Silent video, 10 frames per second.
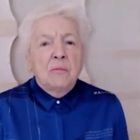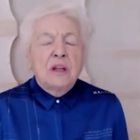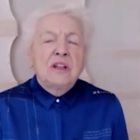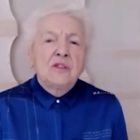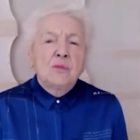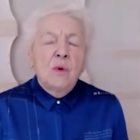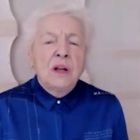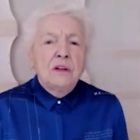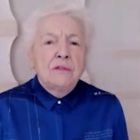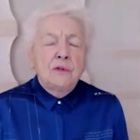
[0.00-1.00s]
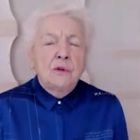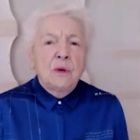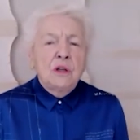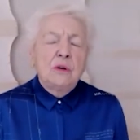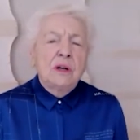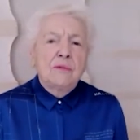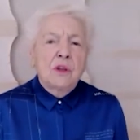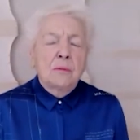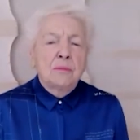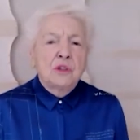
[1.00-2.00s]
But it is wonderful when you have
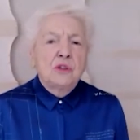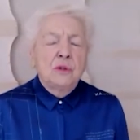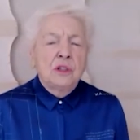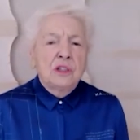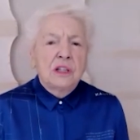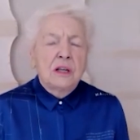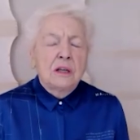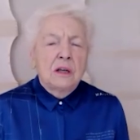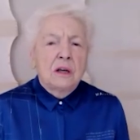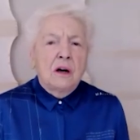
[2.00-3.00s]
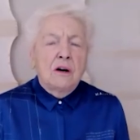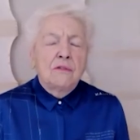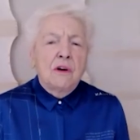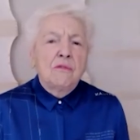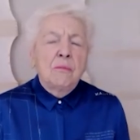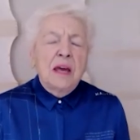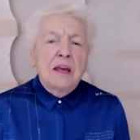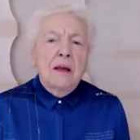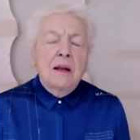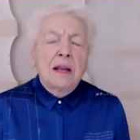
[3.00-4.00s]
the opportunity of, of
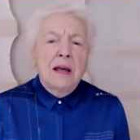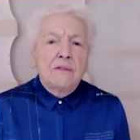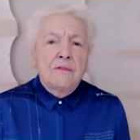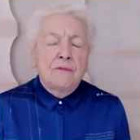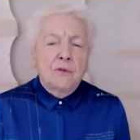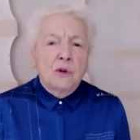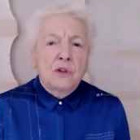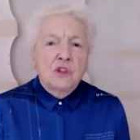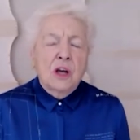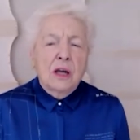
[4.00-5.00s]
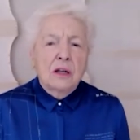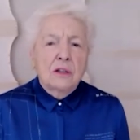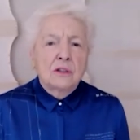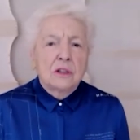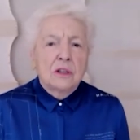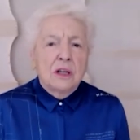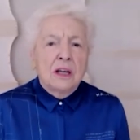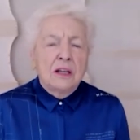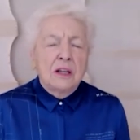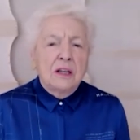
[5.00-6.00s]
making a life for a child.
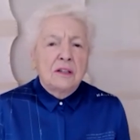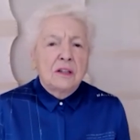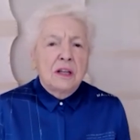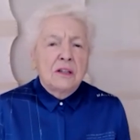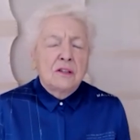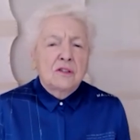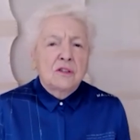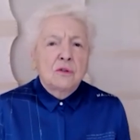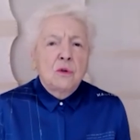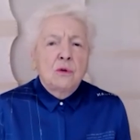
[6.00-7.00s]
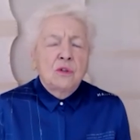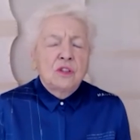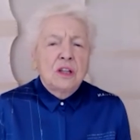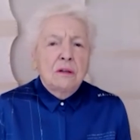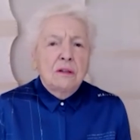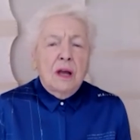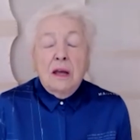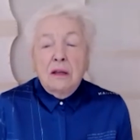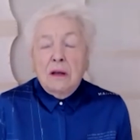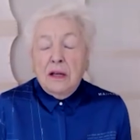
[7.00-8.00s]
It, it, it's you, you see,
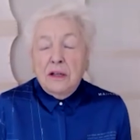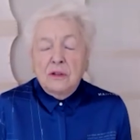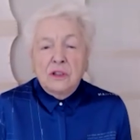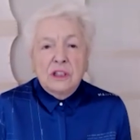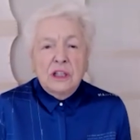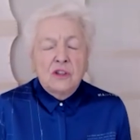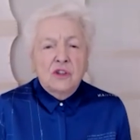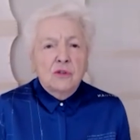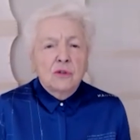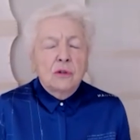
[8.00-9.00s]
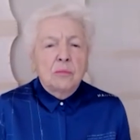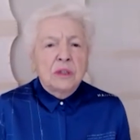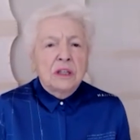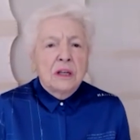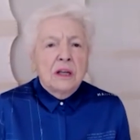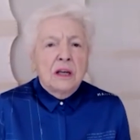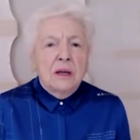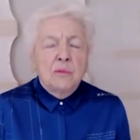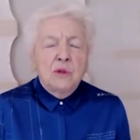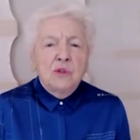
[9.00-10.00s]
I, I don't teach at all, but
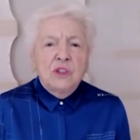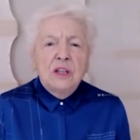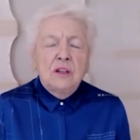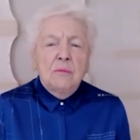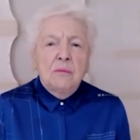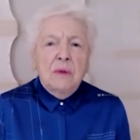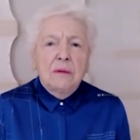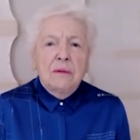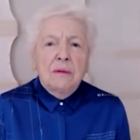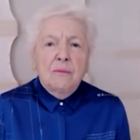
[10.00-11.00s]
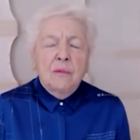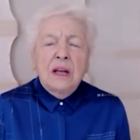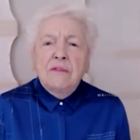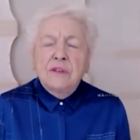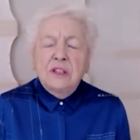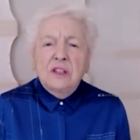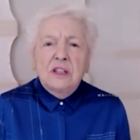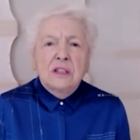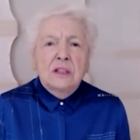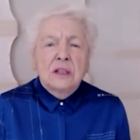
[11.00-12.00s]
um, you see them when I
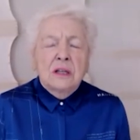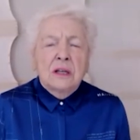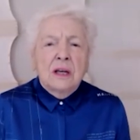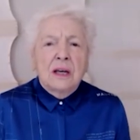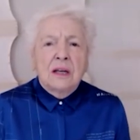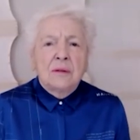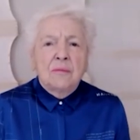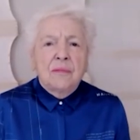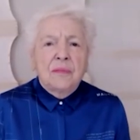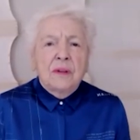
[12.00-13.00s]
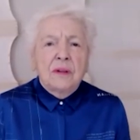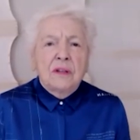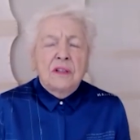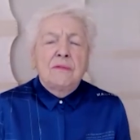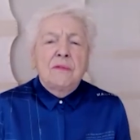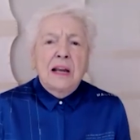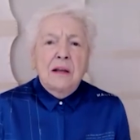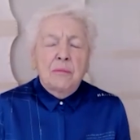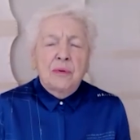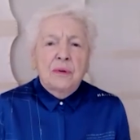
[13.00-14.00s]
visit um,
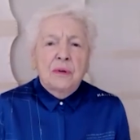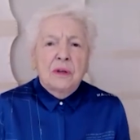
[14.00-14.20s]
develop,